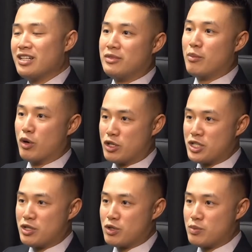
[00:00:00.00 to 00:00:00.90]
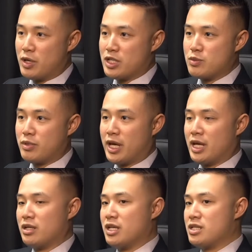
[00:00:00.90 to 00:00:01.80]
emergency response
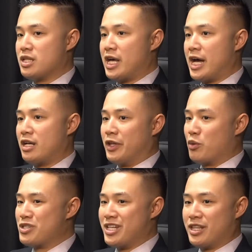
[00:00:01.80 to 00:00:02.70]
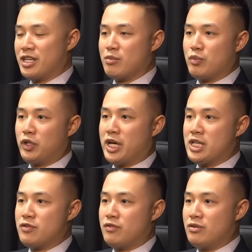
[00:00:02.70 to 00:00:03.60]
plan, is that there was nothing in place